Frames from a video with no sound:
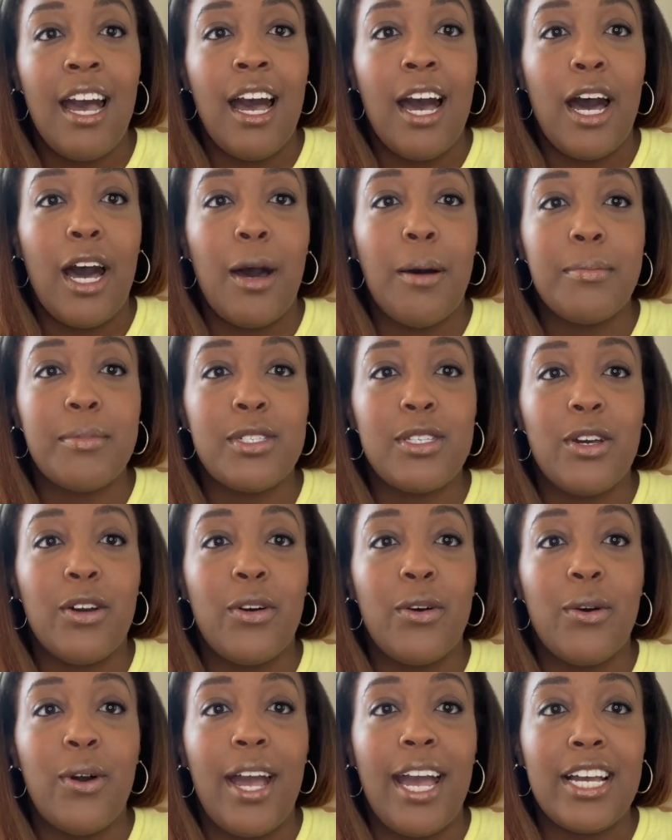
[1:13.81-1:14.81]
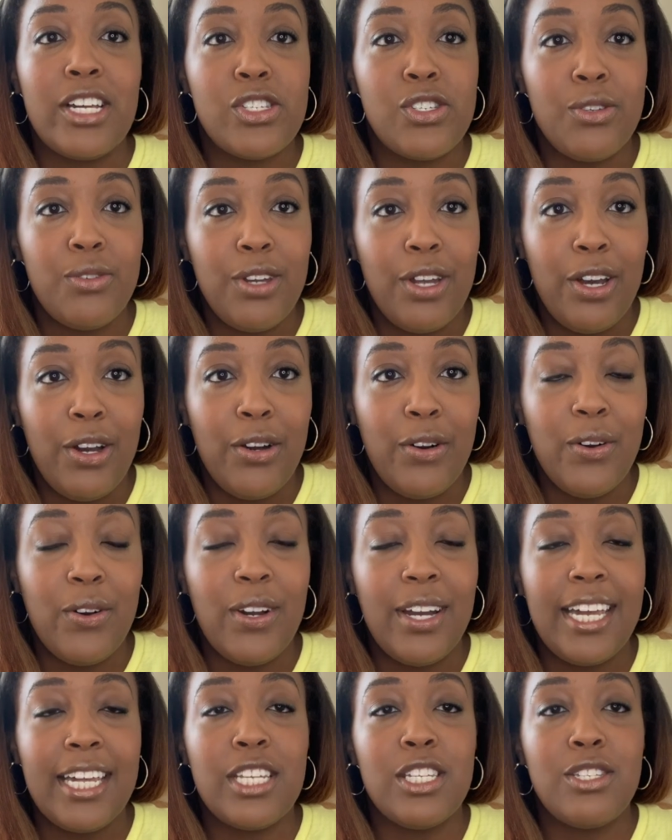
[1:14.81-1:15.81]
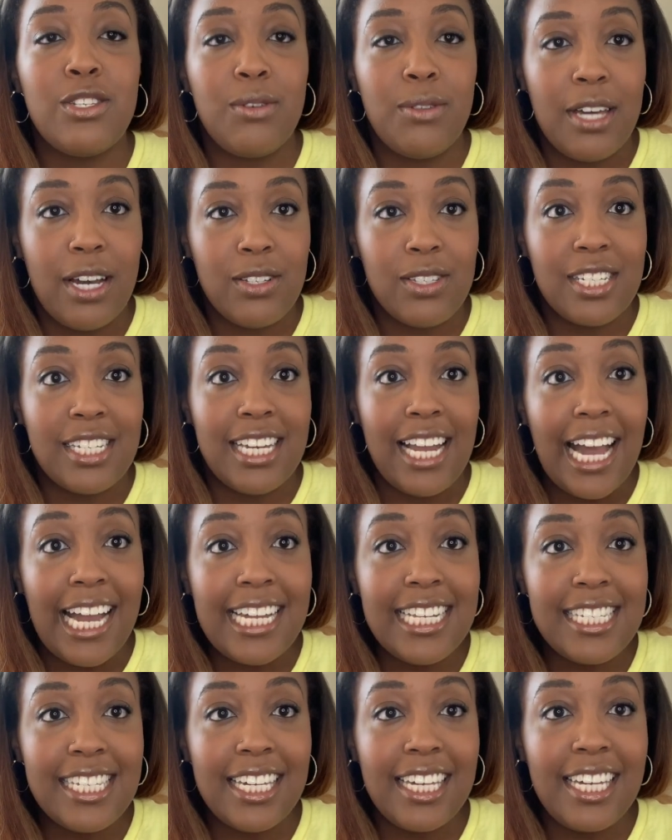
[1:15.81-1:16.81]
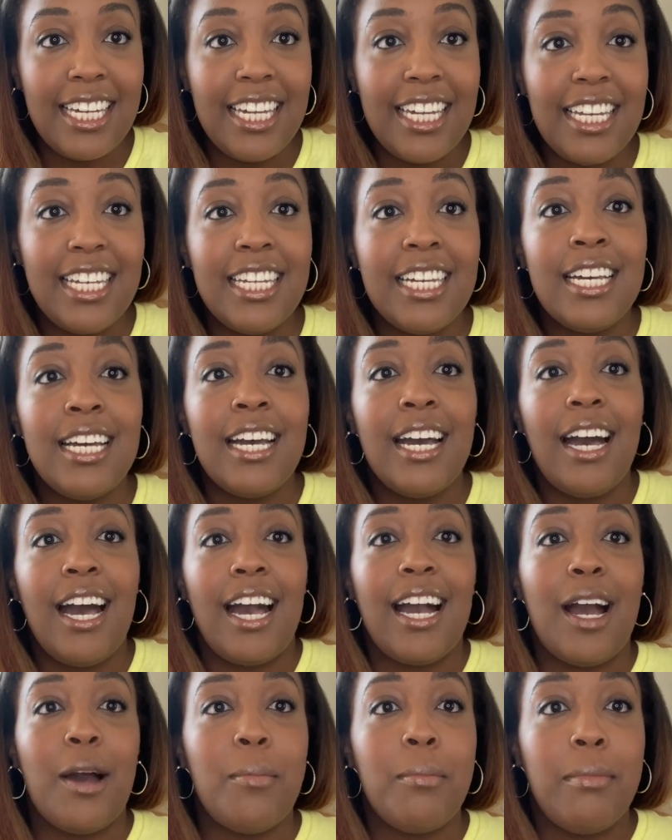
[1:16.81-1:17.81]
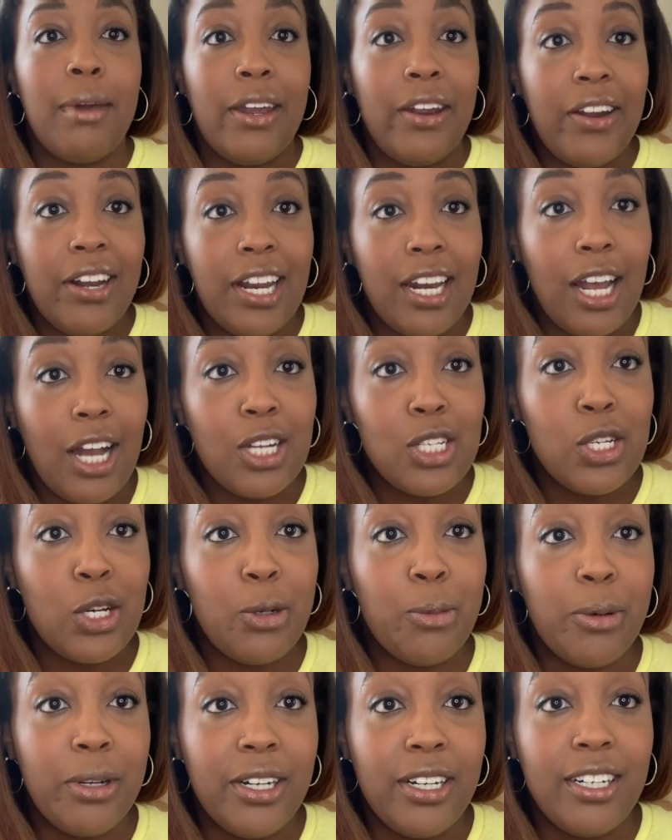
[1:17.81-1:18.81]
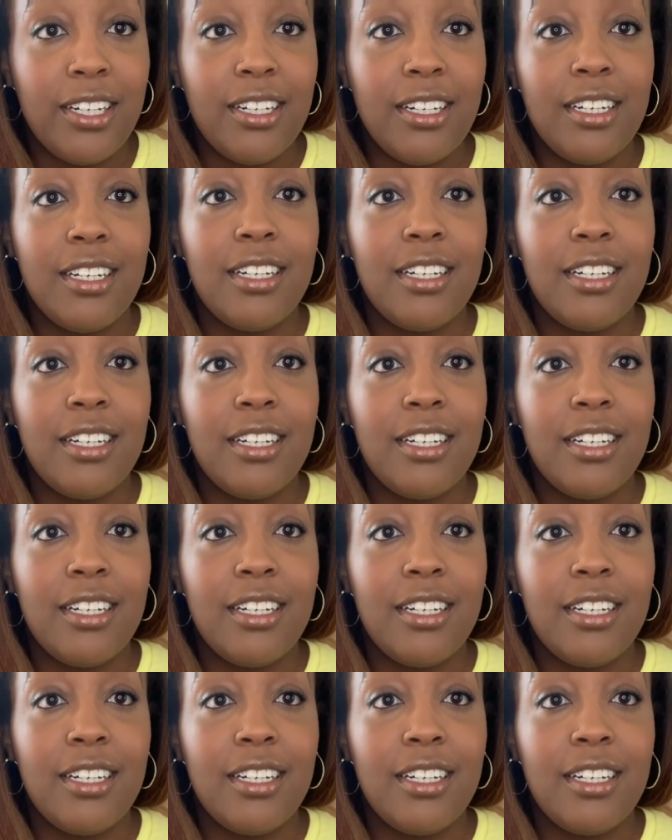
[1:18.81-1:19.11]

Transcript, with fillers: Um, so as you know, in 2019, I got married in October,